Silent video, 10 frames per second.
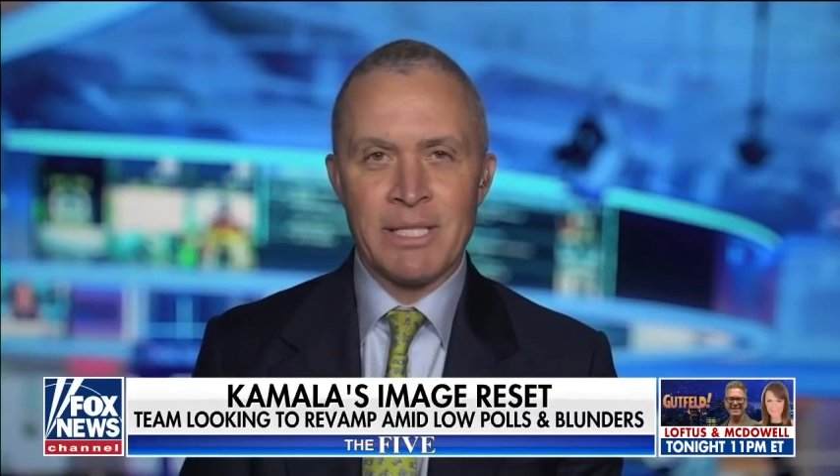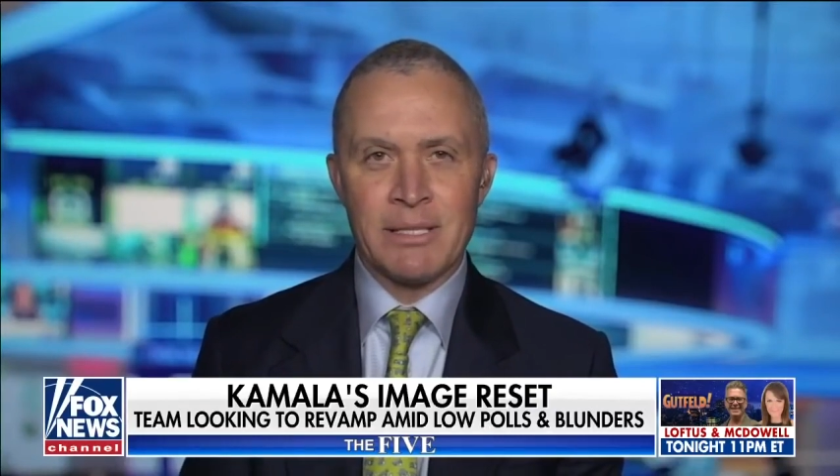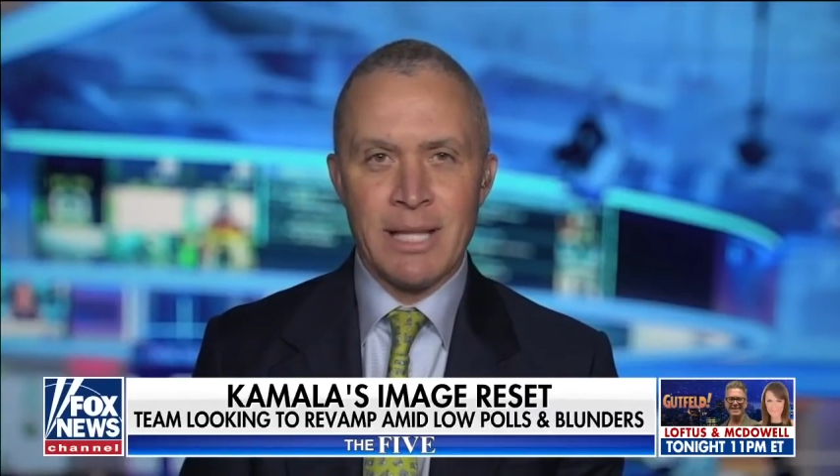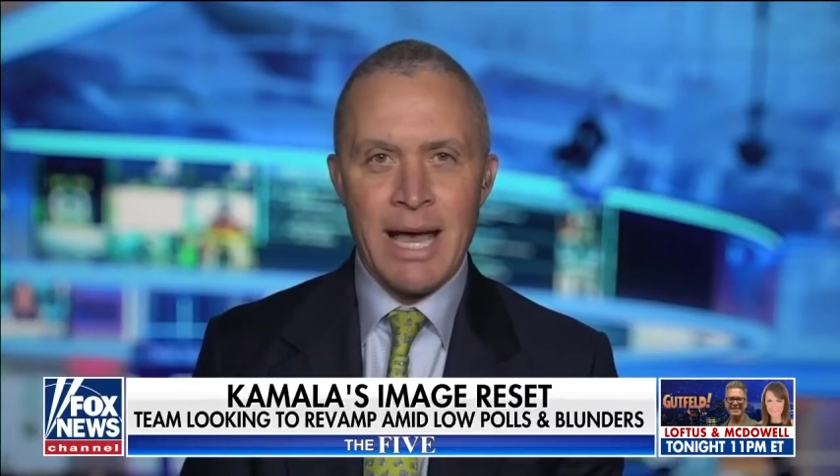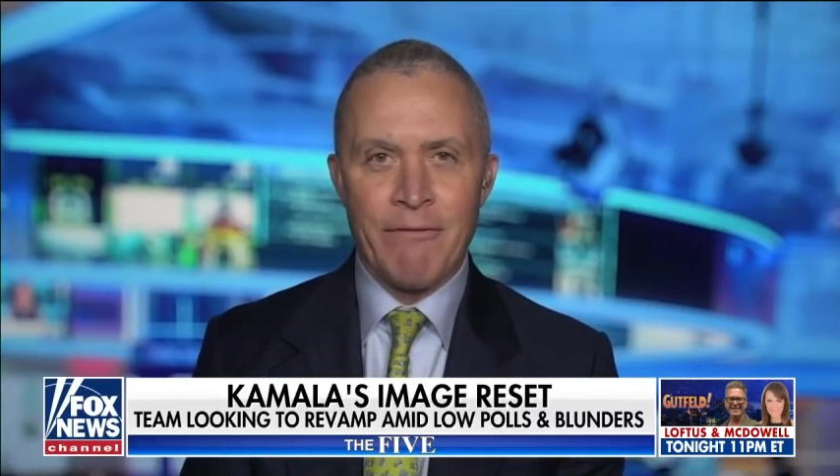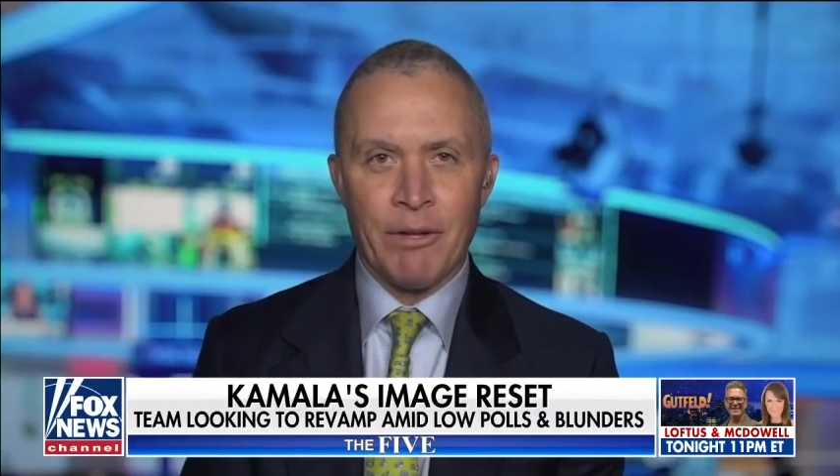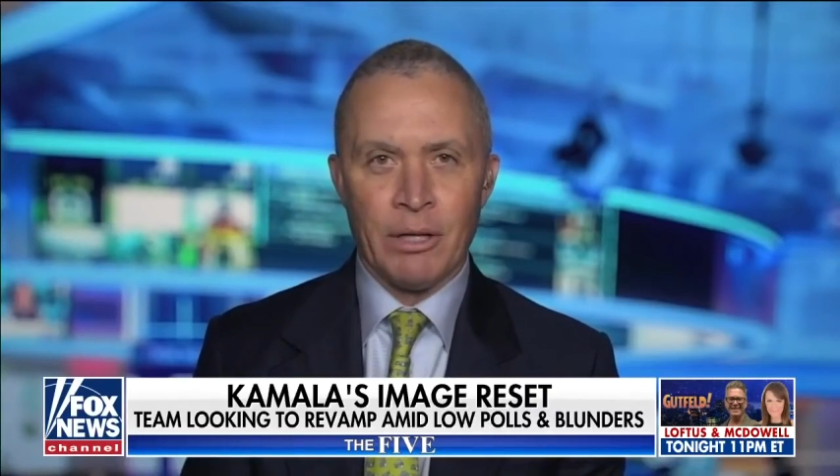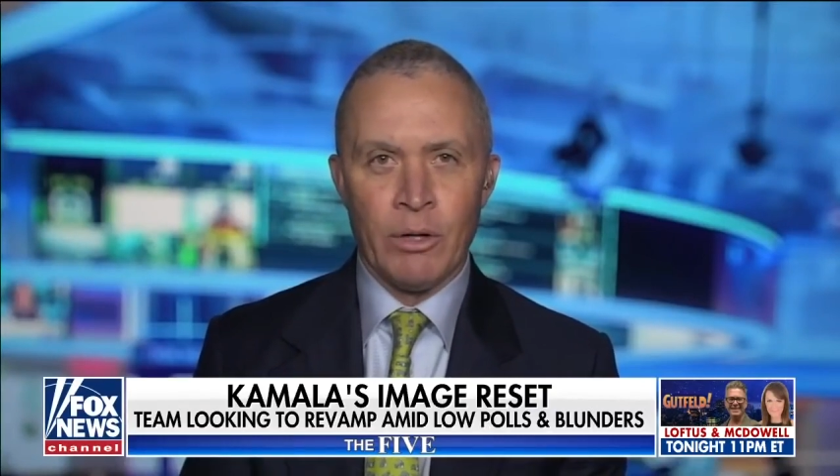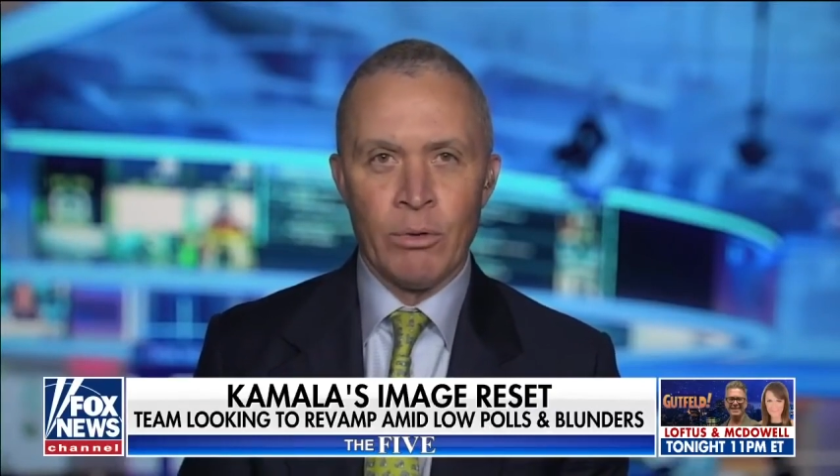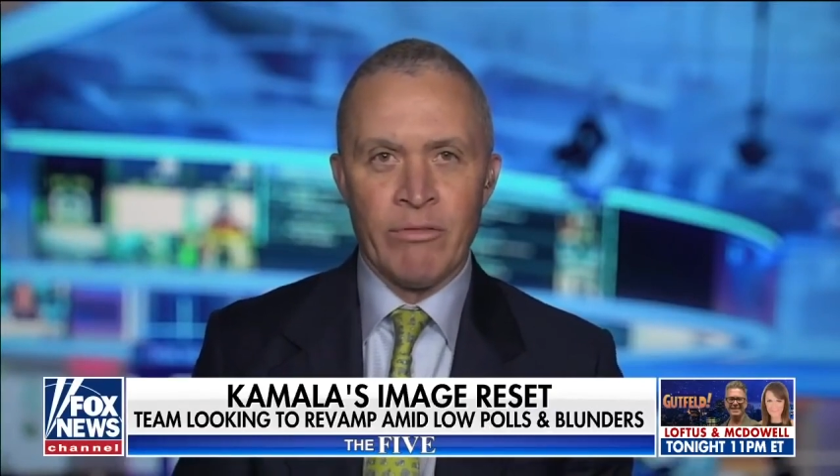be staff
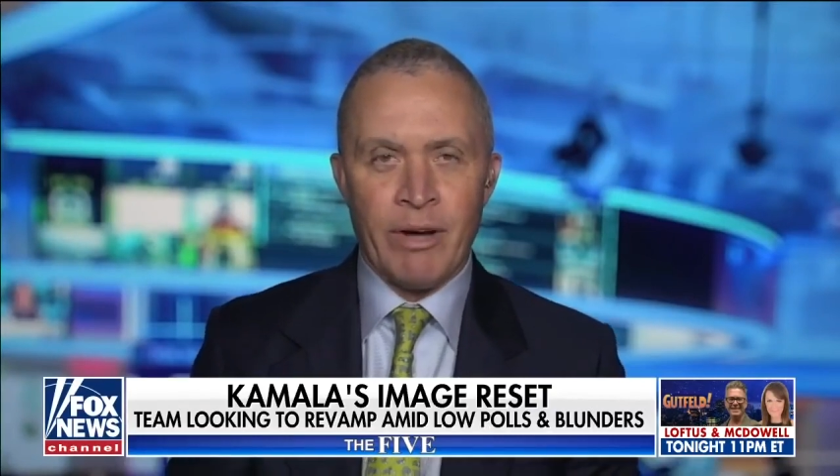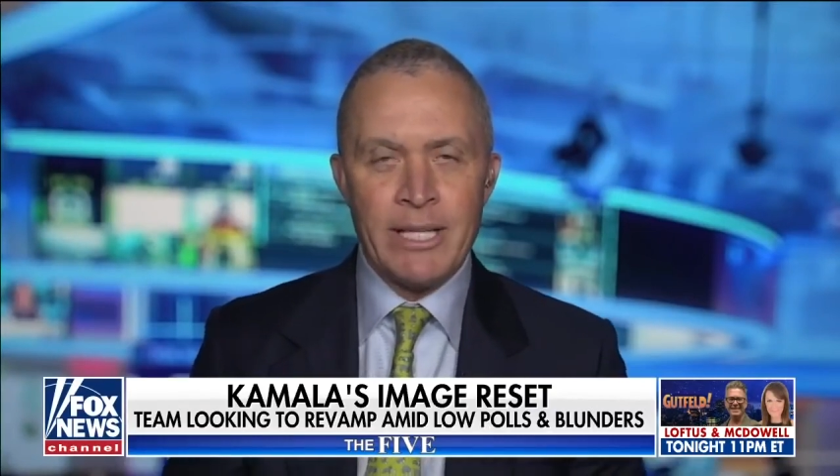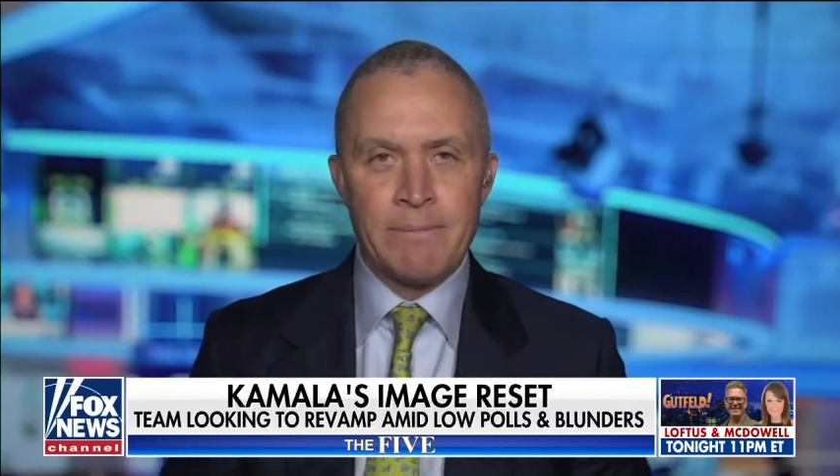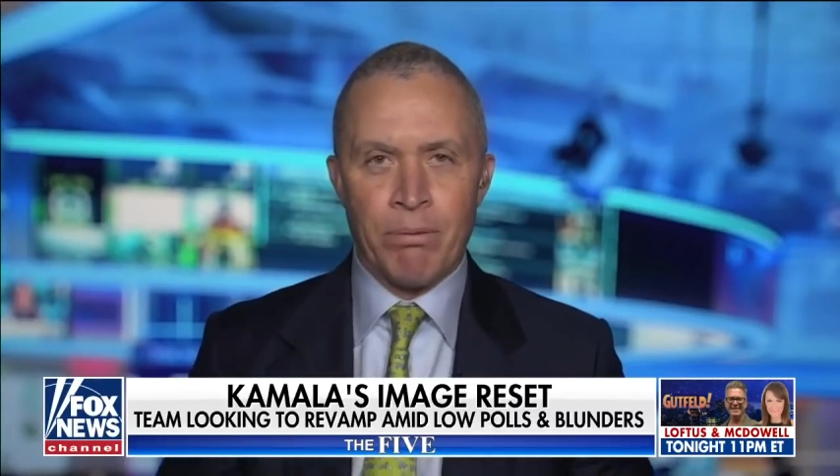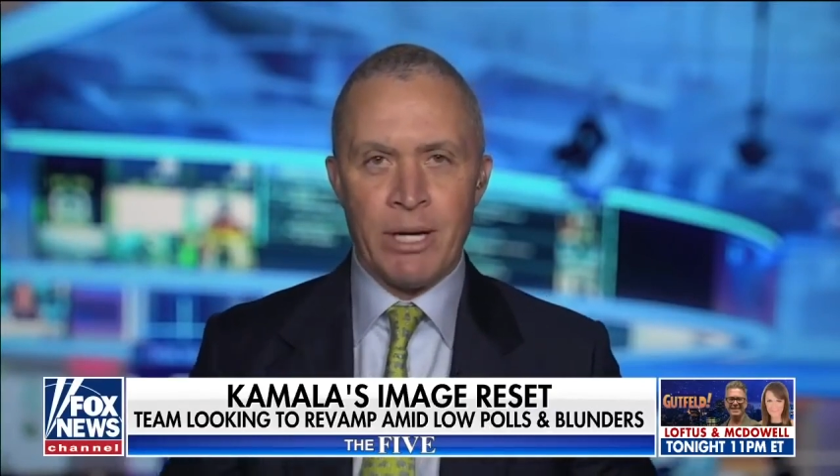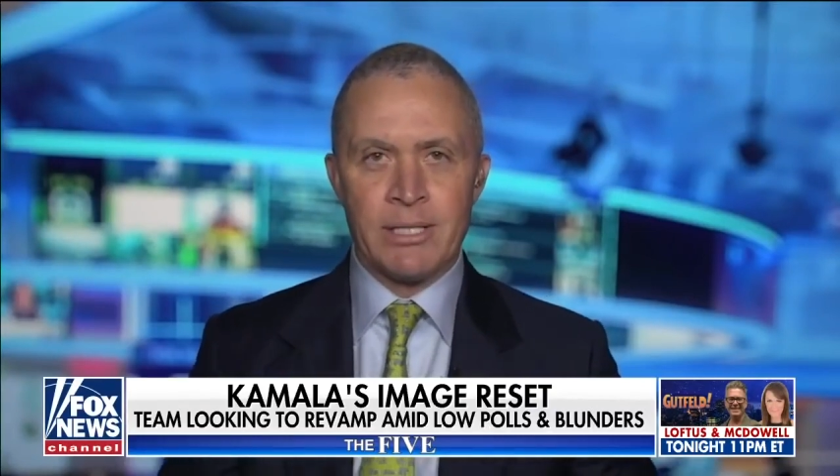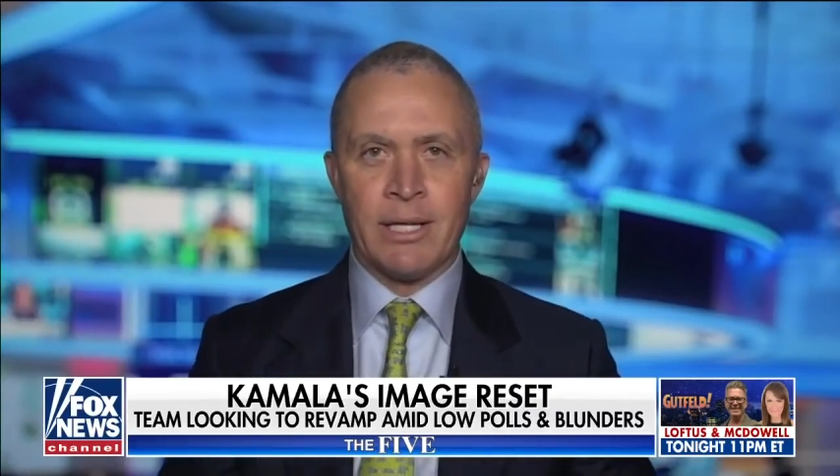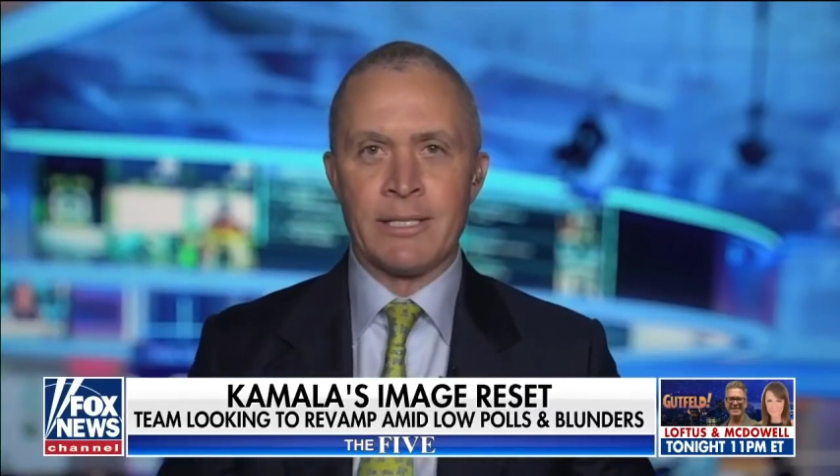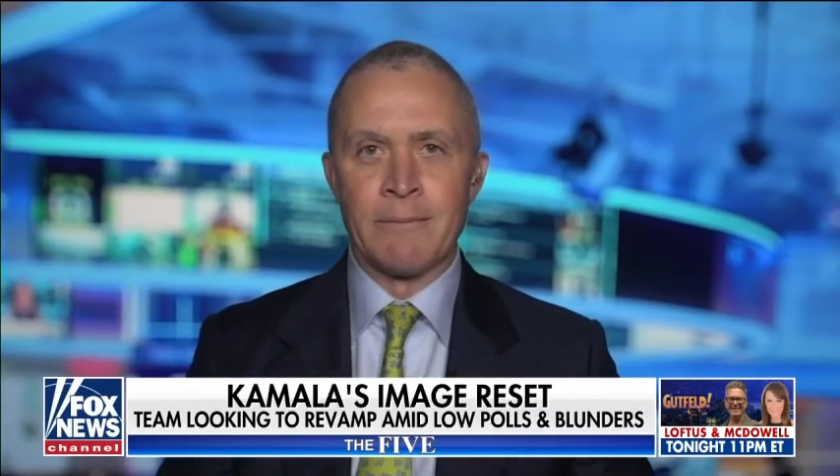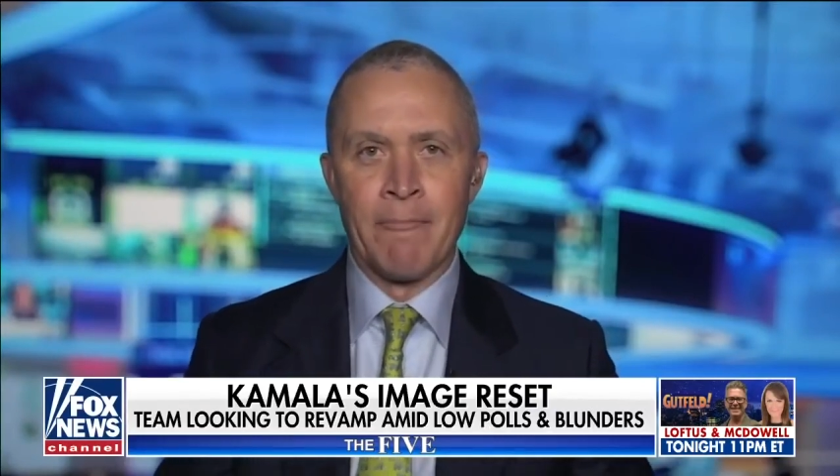alone. The vice
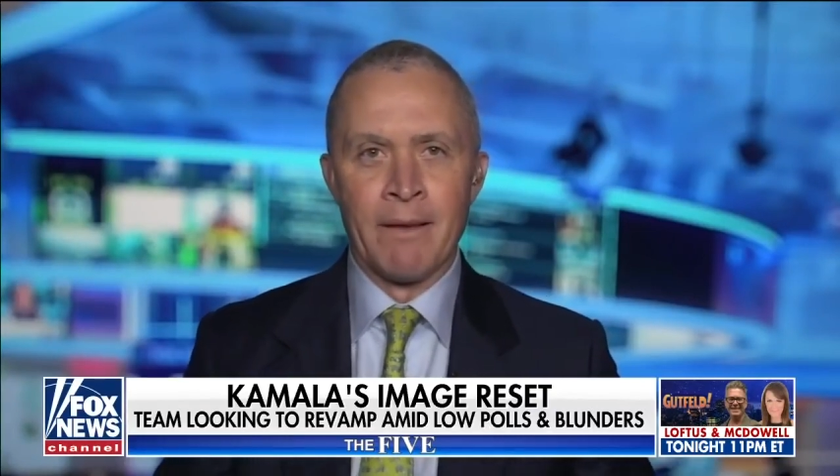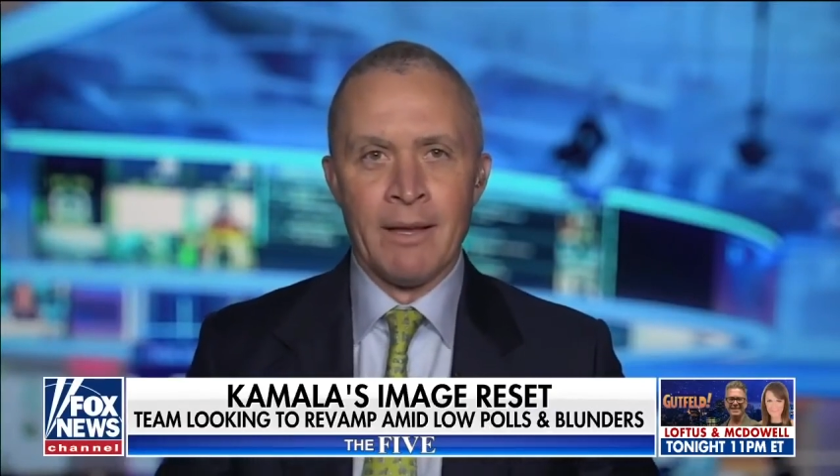president